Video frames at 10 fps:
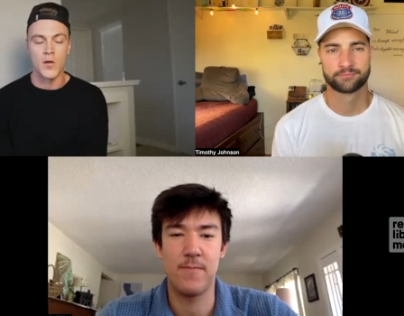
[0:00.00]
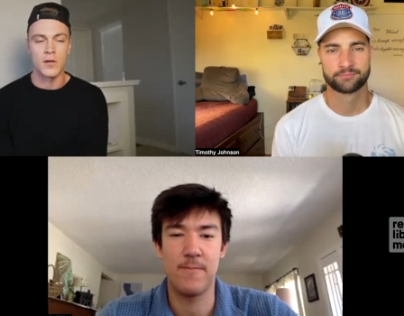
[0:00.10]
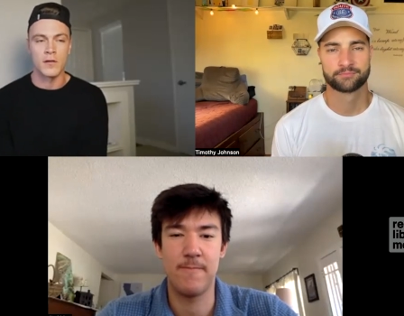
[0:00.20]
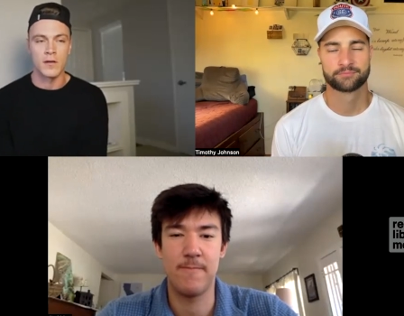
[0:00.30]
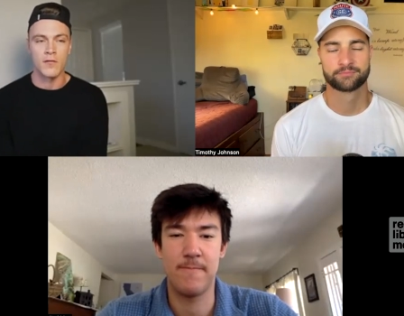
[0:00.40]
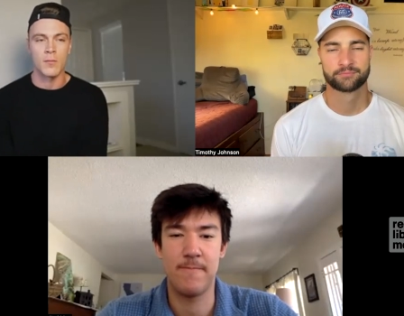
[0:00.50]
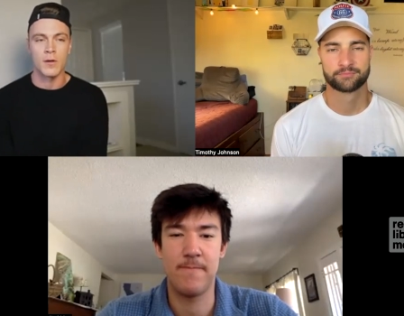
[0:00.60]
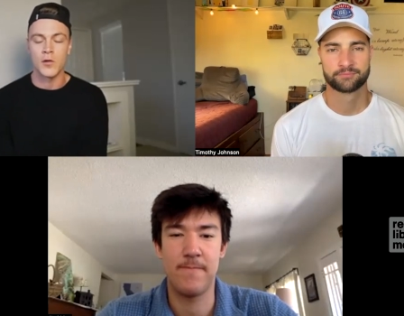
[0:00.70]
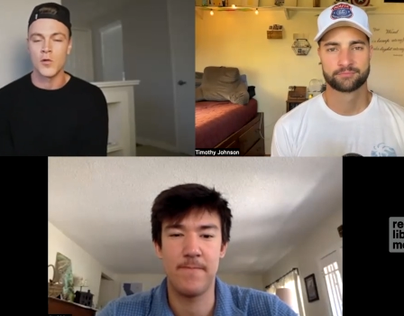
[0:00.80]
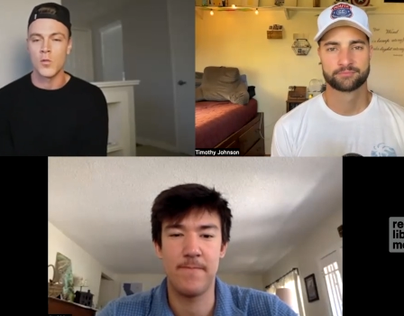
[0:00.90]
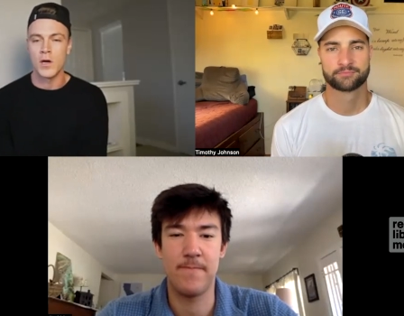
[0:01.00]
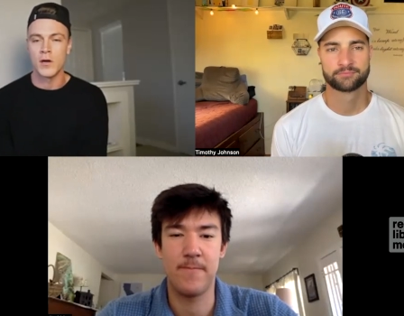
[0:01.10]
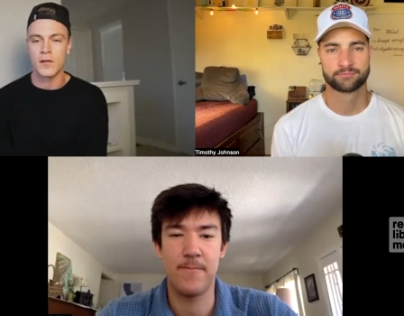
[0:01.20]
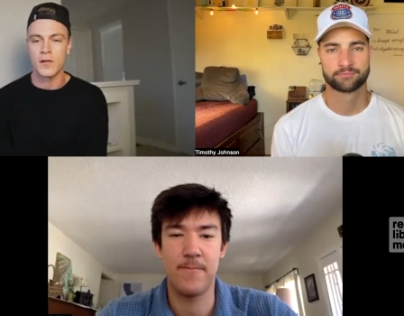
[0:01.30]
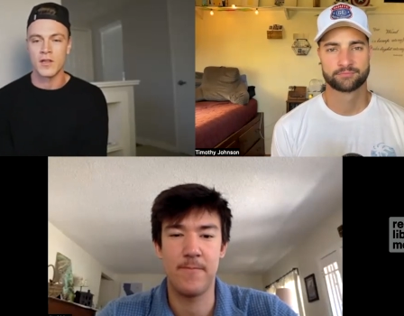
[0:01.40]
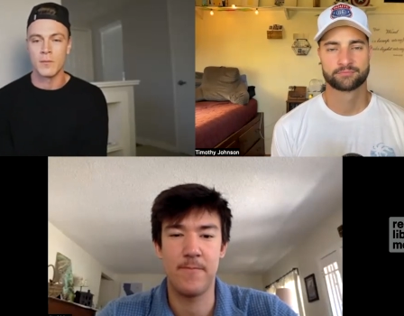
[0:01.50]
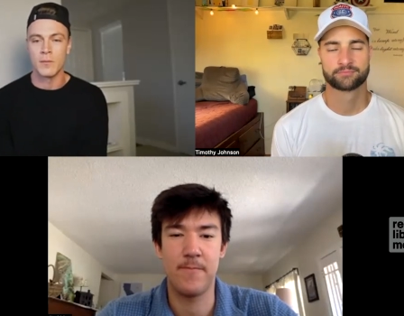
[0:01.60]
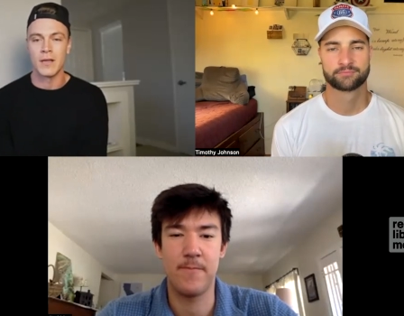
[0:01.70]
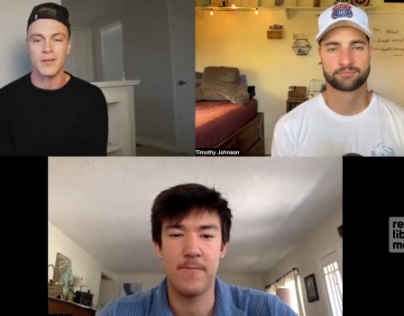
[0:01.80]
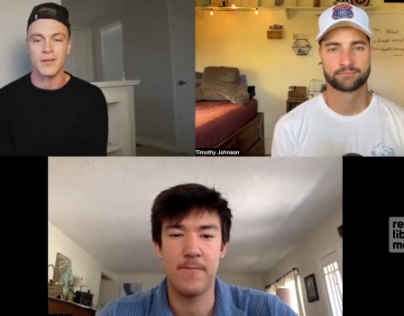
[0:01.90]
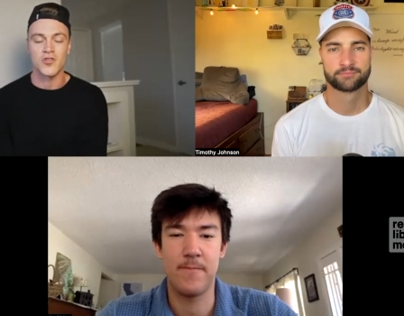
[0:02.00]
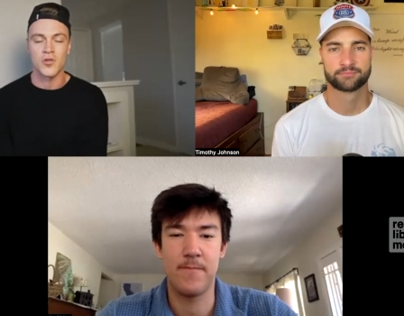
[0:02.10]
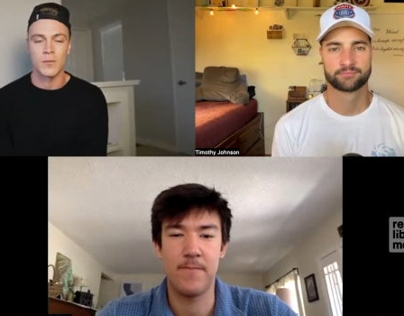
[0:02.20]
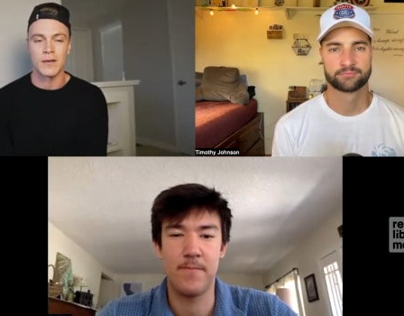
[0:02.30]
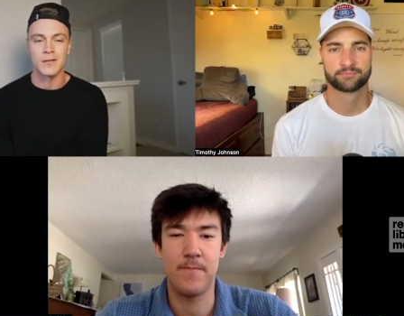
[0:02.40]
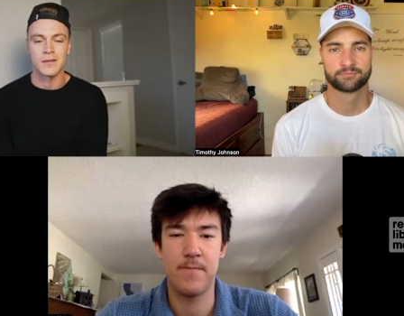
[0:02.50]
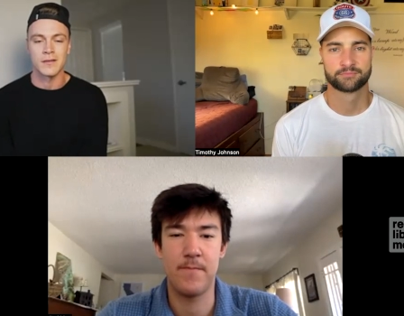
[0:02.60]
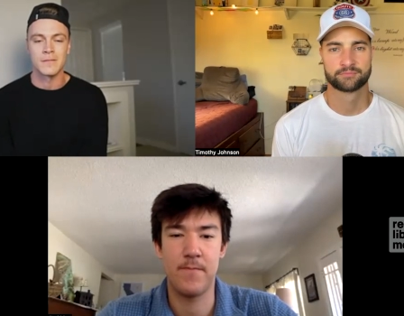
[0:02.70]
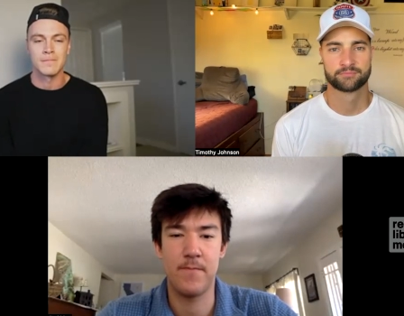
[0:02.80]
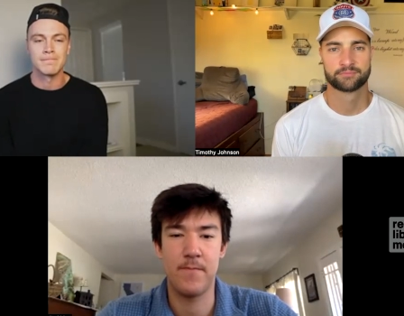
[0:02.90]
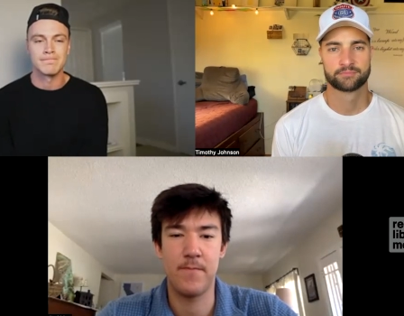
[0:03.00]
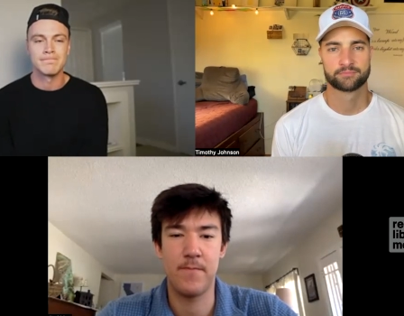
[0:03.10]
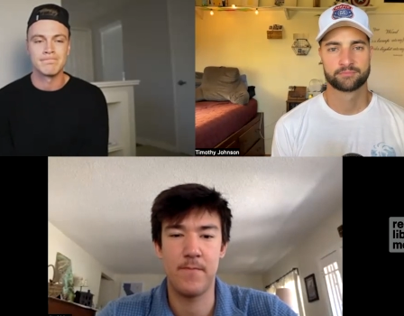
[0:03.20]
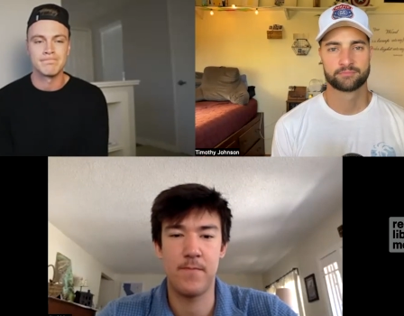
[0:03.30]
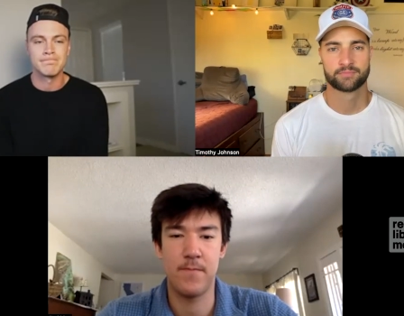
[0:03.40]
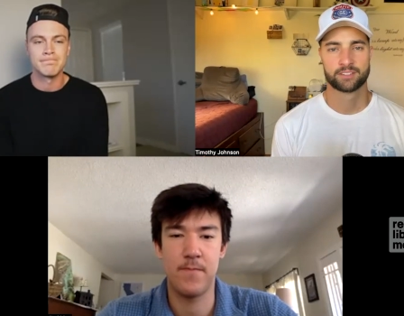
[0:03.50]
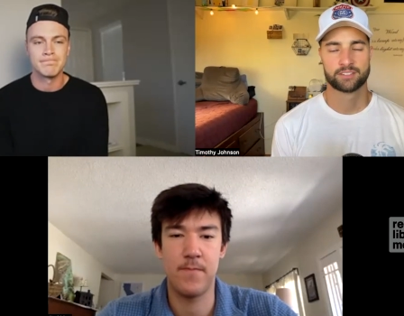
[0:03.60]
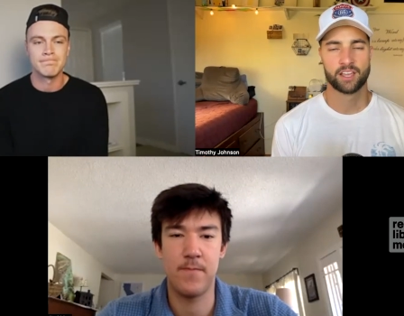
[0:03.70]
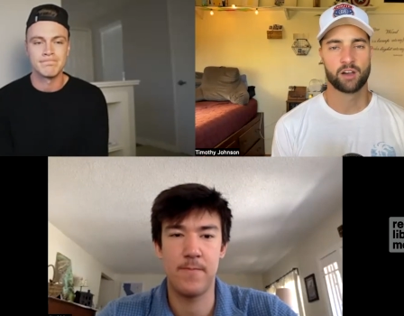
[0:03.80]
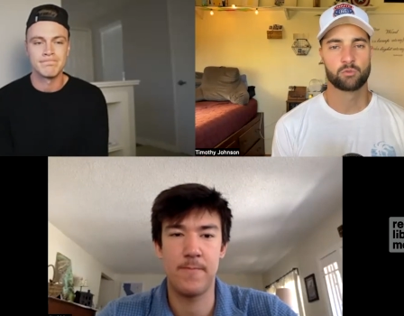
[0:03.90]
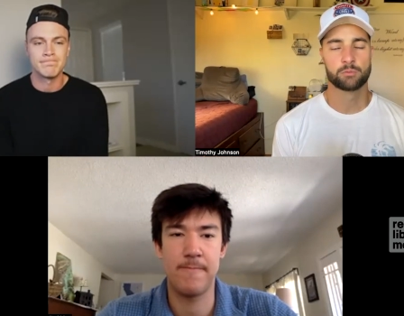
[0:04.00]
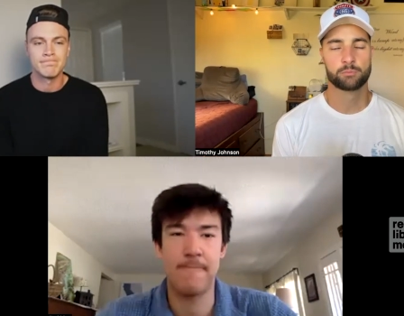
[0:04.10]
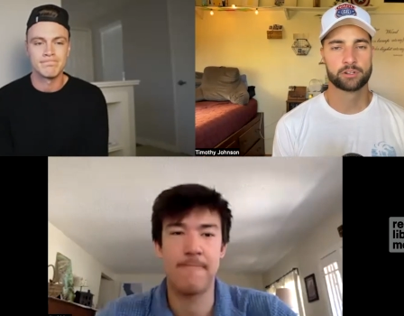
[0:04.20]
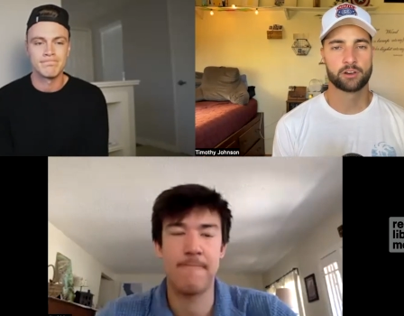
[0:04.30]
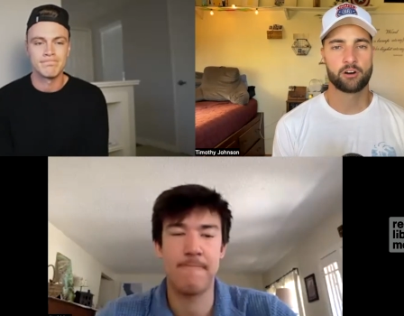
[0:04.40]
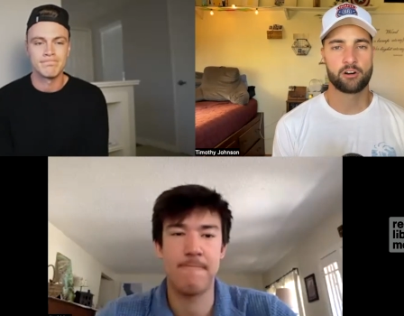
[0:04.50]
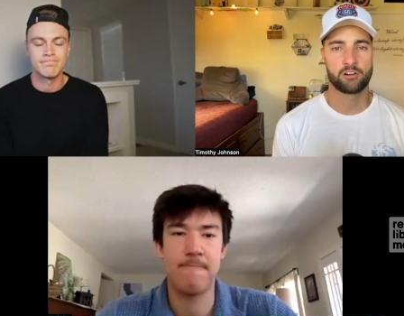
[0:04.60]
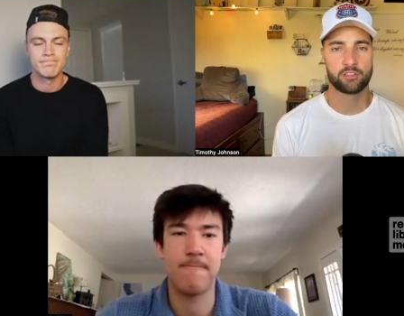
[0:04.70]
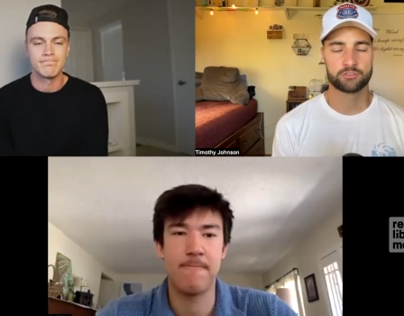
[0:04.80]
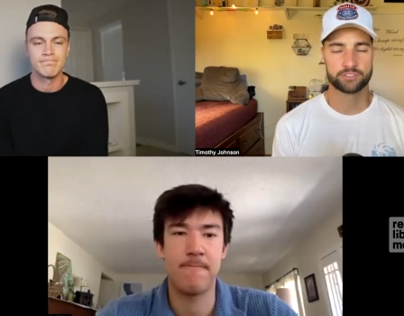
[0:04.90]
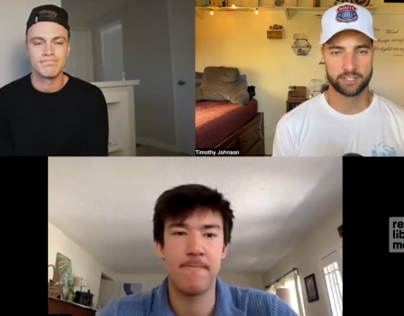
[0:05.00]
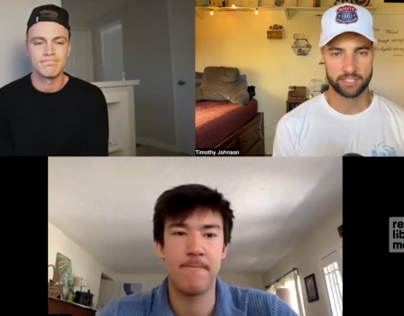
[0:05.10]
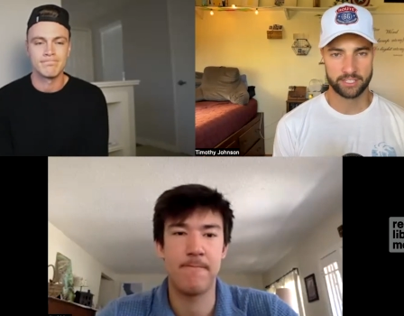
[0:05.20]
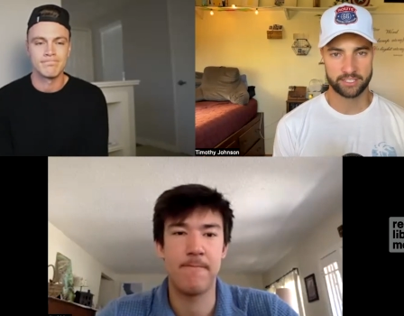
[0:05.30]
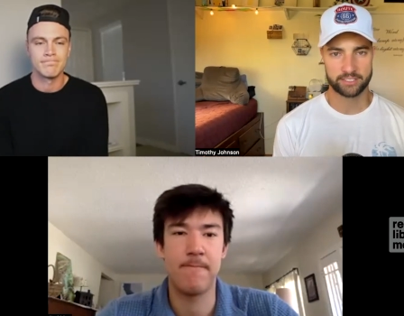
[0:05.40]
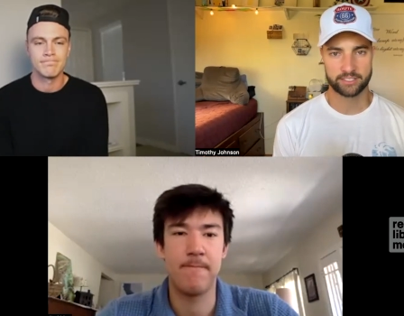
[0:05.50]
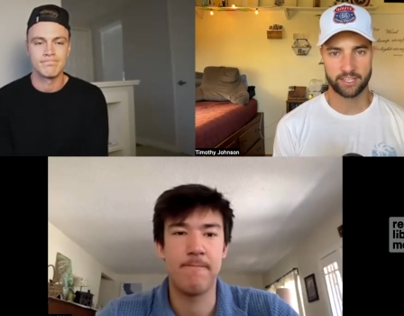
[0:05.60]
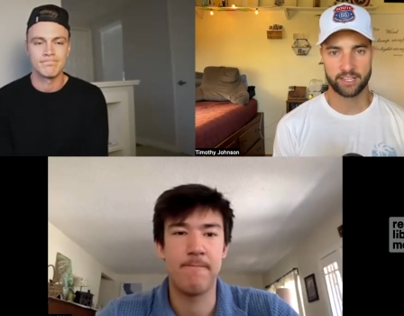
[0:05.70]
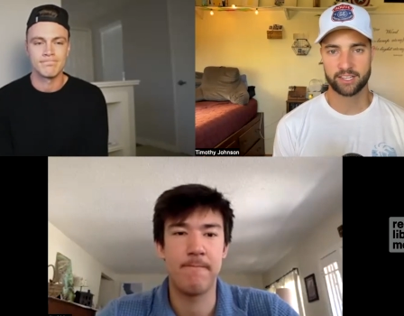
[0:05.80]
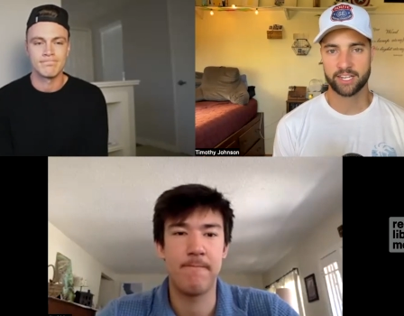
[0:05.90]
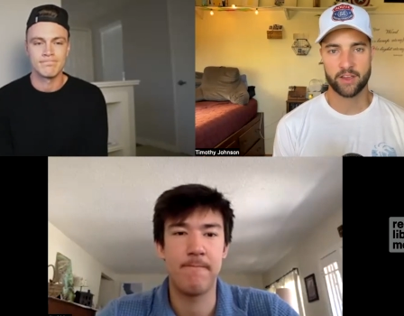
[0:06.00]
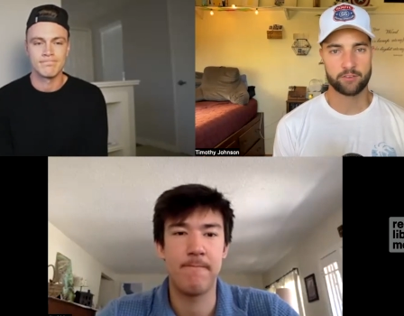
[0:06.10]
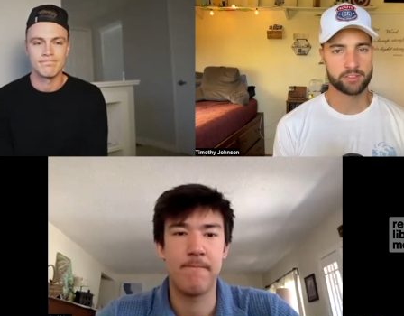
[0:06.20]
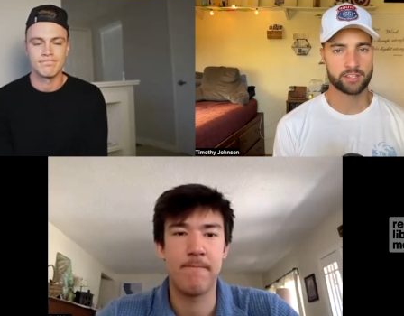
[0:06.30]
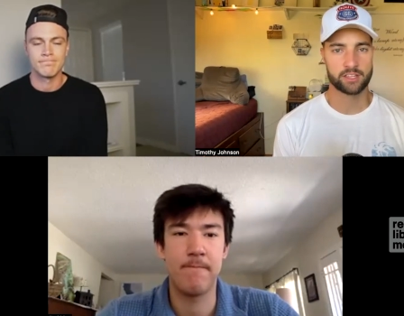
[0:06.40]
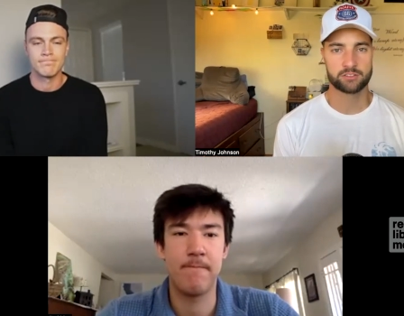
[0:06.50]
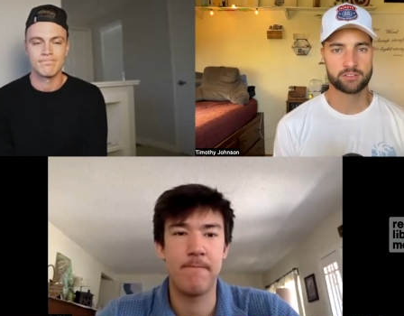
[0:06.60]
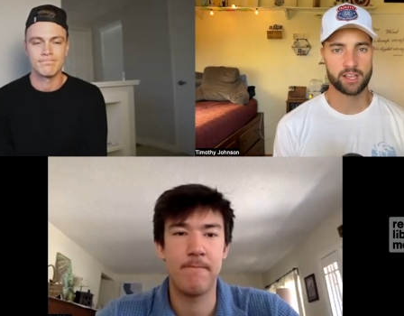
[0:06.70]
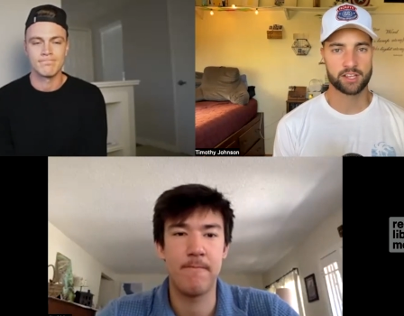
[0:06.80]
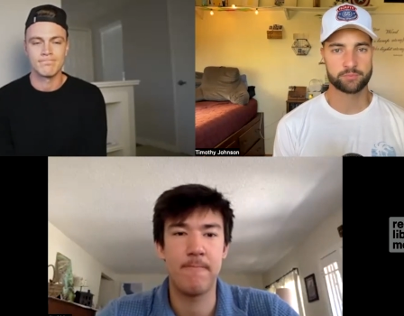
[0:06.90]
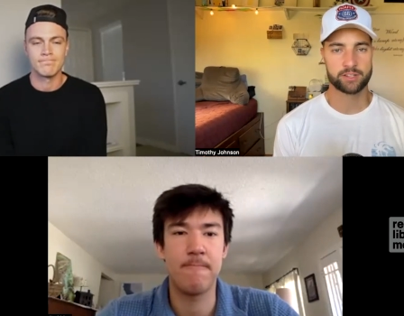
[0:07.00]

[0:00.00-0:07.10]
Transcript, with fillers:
Speaker 1: sown in and everybody who will. It's, it's going to bless us tremendously.
Speaker 2: Yeah, we'll put all those links and everything that you guys